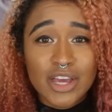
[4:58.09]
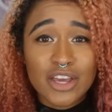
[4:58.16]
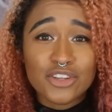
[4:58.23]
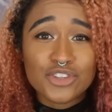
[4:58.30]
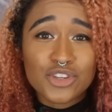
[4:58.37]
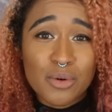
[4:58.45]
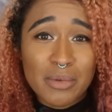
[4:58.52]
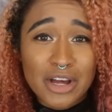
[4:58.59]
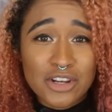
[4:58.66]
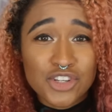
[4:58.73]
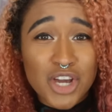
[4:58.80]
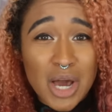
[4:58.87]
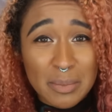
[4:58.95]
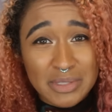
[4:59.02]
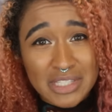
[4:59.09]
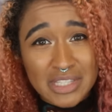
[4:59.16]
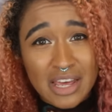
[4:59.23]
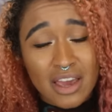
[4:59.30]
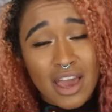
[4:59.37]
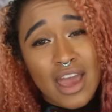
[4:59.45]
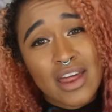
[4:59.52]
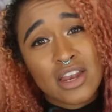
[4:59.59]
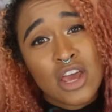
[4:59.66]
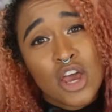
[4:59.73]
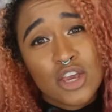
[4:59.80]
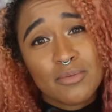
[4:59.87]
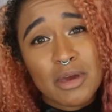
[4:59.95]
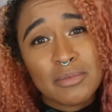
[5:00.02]
Thank you so much. You got me sick, and
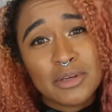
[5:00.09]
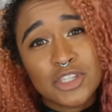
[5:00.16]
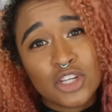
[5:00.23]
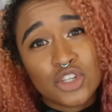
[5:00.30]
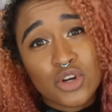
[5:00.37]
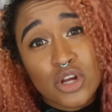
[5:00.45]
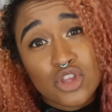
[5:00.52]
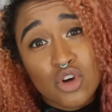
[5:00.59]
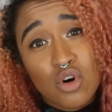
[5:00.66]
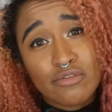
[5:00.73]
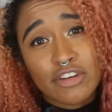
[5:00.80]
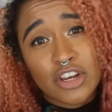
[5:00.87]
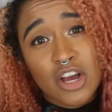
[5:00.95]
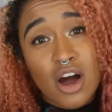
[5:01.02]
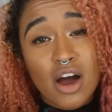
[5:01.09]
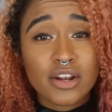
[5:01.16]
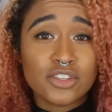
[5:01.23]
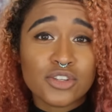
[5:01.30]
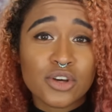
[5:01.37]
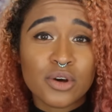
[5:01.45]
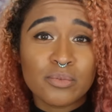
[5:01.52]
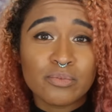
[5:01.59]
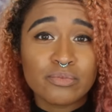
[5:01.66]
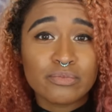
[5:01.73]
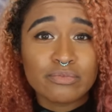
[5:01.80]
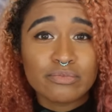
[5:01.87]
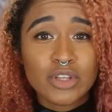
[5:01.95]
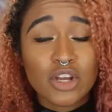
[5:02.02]
you made me sick during the whole VidCon, so
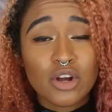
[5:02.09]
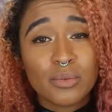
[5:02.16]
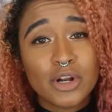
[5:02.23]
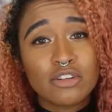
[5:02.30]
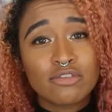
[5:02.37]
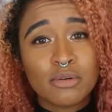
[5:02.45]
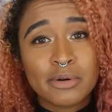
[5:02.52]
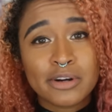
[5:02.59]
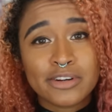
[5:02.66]
you're a wonderful